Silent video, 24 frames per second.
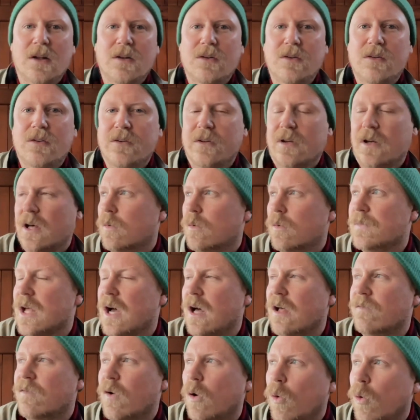yeah.
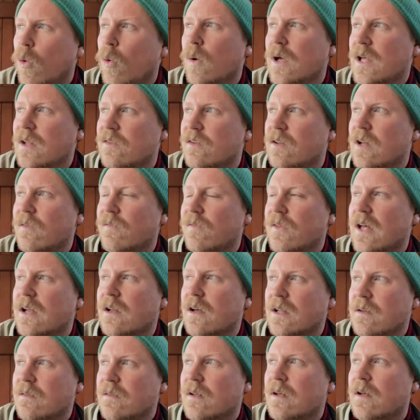I've always loved that
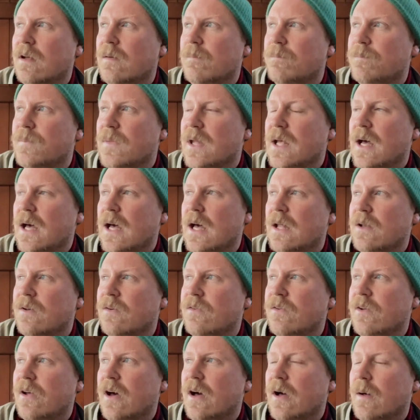idea. And
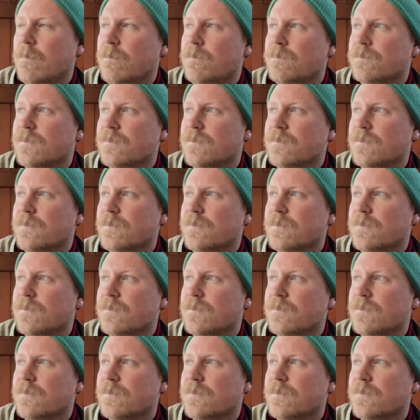um,